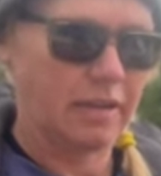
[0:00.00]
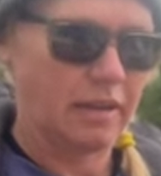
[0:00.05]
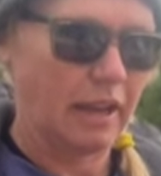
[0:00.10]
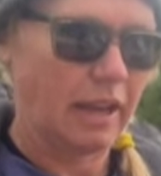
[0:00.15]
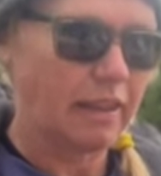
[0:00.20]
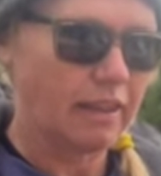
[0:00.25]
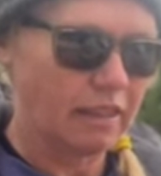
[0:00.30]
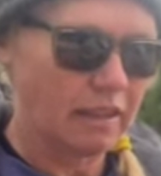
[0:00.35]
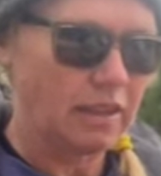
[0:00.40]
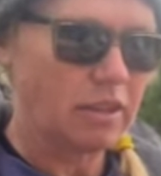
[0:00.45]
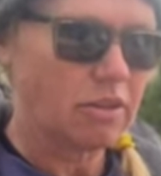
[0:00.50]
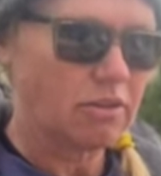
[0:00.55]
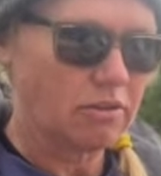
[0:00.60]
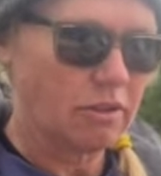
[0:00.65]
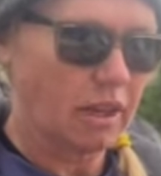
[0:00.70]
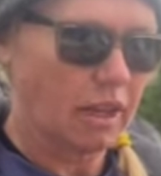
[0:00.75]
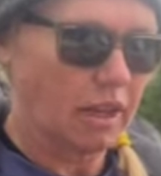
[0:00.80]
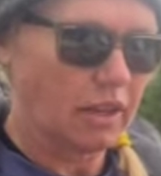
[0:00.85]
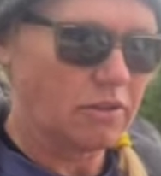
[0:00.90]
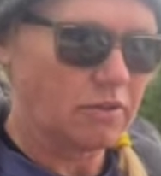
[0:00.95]
I think you
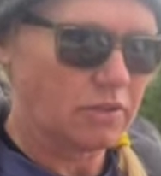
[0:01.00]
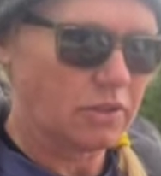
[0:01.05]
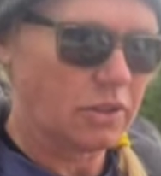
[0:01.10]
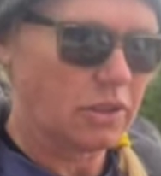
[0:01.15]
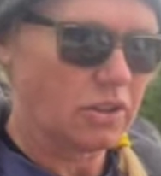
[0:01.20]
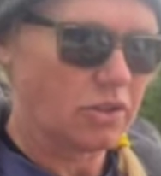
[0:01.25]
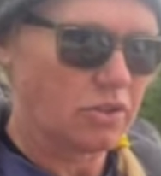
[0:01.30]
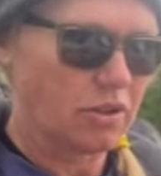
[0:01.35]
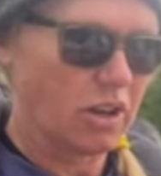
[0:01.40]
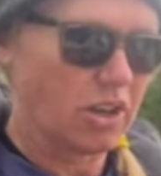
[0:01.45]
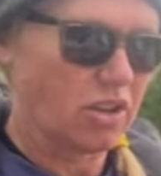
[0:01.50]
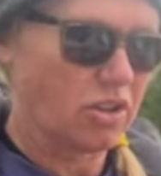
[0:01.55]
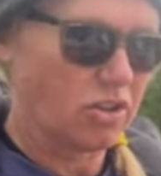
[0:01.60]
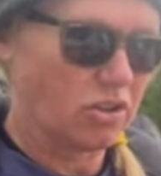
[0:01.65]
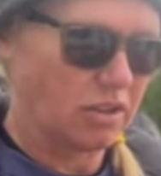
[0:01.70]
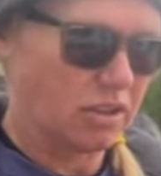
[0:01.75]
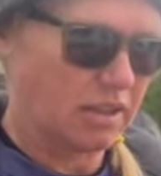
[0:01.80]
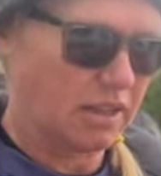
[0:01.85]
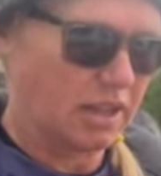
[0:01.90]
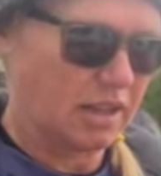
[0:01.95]
can freeze dry
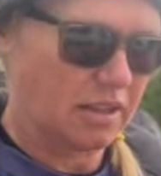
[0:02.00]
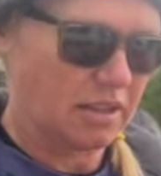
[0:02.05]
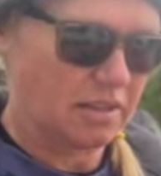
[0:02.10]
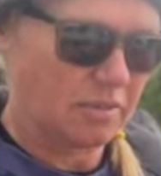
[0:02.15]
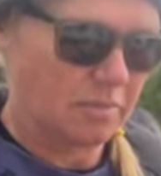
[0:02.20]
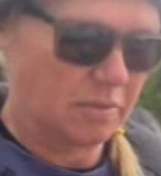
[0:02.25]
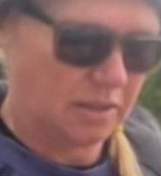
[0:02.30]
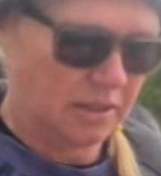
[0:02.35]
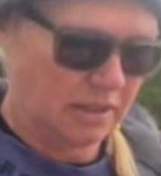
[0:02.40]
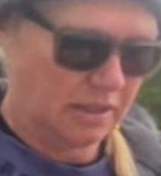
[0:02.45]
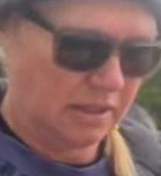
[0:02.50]
cooked eggs, but